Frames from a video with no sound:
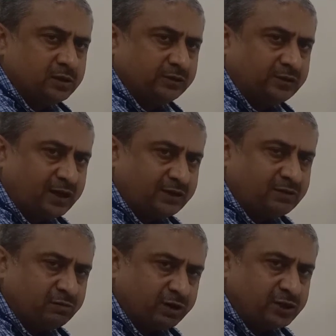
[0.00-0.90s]
that
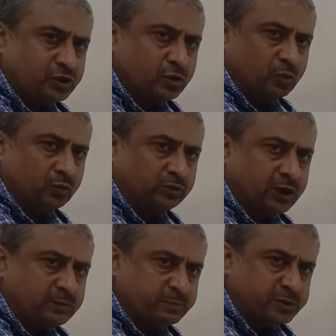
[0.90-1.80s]
ratio, that